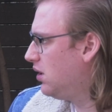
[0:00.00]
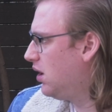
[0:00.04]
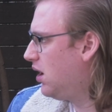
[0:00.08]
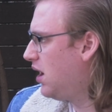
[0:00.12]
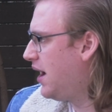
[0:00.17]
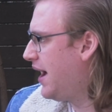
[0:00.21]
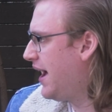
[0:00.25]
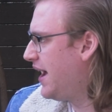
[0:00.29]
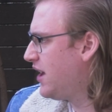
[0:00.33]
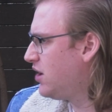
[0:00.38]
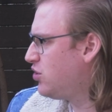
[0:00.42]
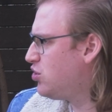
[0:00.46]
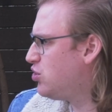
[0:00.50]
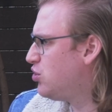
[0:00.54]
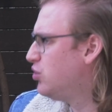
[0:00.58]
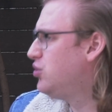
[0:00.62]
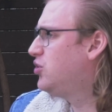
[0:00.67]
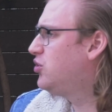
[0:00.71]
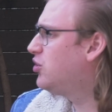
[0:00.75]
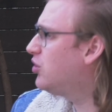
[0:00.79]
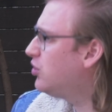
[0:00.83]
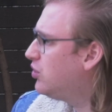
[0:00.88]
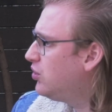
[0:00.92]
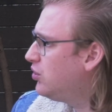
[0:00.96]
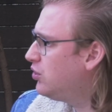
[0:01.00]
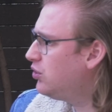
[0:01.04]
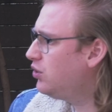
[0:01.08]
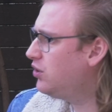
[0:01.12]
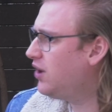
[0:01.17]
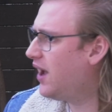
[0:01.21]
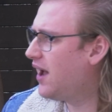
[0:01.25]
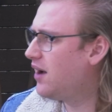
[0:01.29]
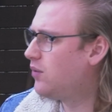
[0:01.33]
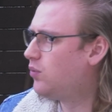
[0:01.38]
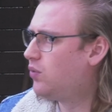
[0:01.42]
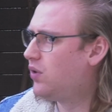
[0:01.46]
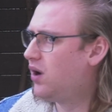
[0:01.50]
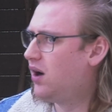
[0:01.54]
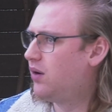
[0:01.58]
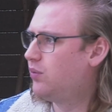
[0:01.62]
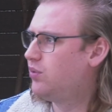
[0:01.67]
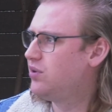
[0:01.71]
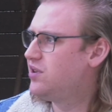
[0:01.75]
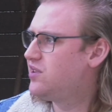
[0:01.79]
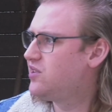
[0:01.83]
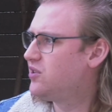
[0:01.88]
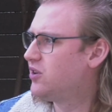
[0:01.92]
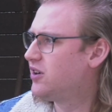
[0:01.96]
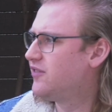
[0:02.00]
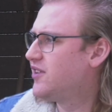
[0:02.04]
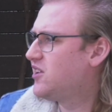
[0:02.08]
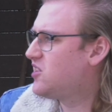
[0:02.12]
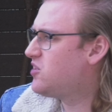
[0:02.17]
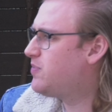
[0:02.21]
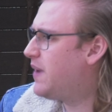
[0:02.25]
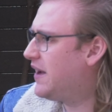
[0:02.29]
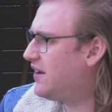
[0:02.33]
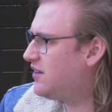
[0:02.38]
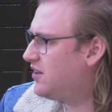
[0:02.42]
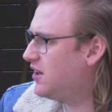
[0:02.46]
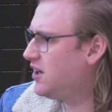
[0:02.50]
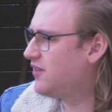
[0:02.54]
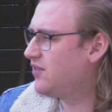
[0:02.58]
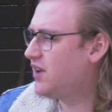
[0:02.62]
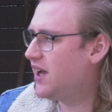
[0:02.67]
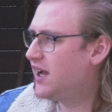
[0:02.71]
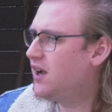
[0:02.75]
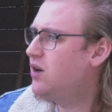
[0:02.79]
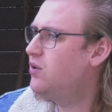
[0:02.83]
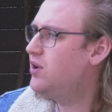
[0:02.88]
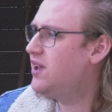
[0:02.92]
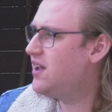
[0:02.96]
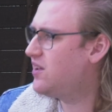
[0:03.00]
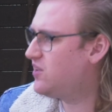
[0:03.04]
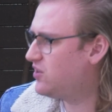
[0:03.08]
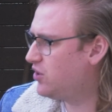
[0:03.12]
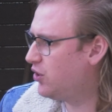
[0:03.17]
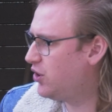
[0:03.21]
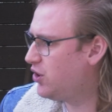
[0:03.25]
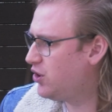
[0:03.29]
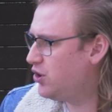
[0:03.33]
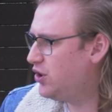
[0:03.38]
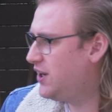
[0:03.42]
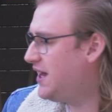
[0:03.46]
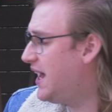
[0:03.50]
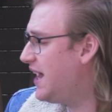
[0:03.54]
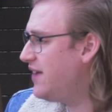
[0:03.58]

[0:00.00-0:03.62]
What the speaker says: I should do and what was sort of expected of like, oh yes, go to uni,